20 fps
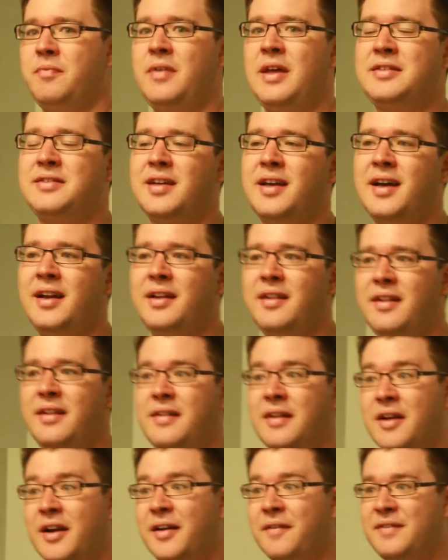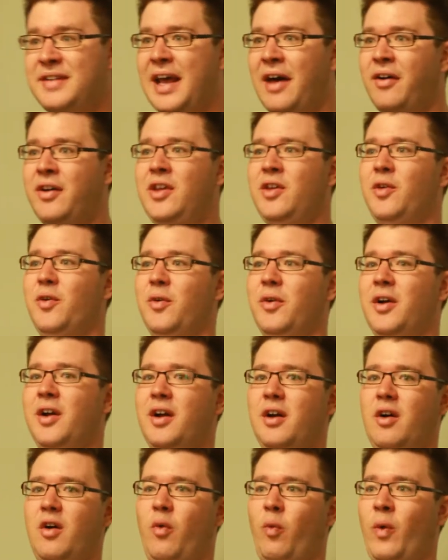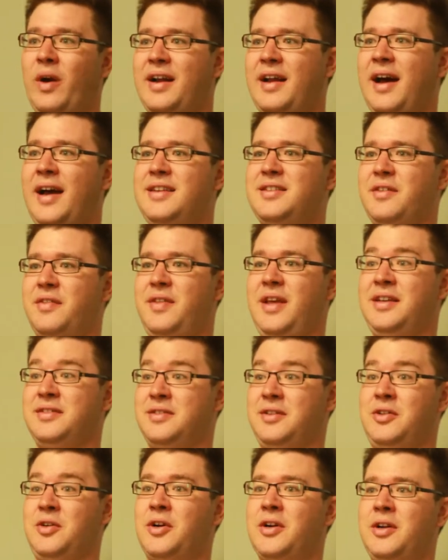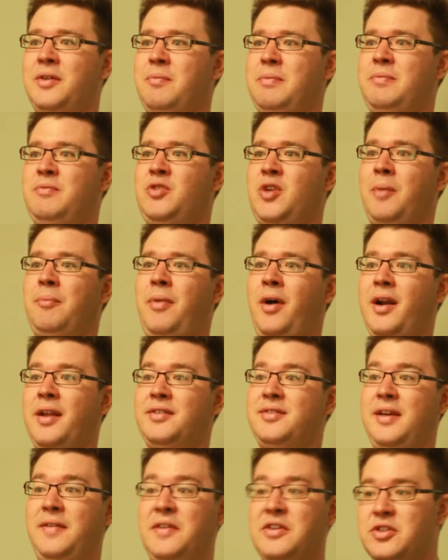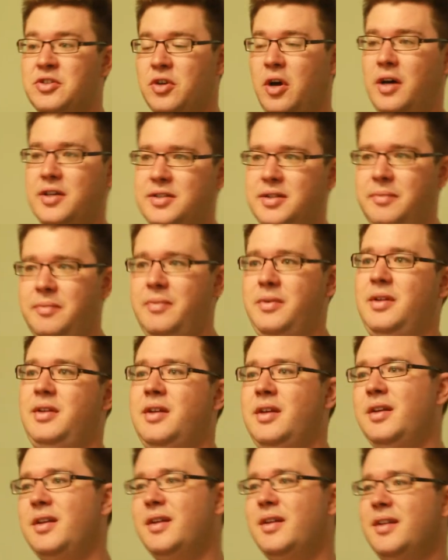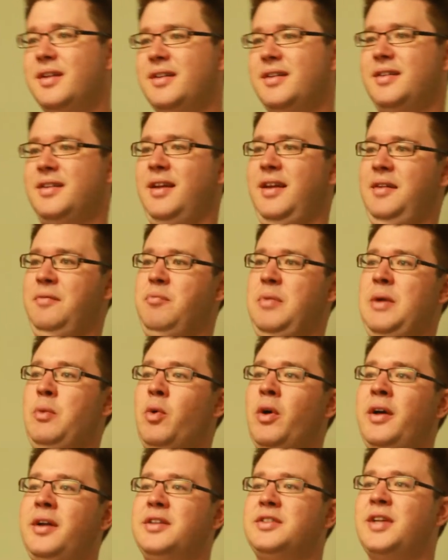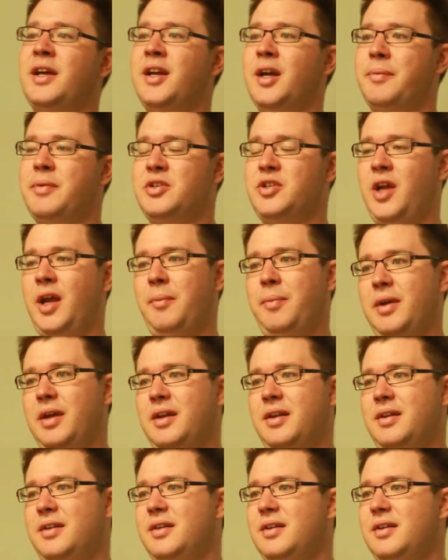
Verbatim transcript: that's the kind of, they're kind of telling you what kinds of things that they're going to jump on and say, this is awesome, and be willing to stand up and champion.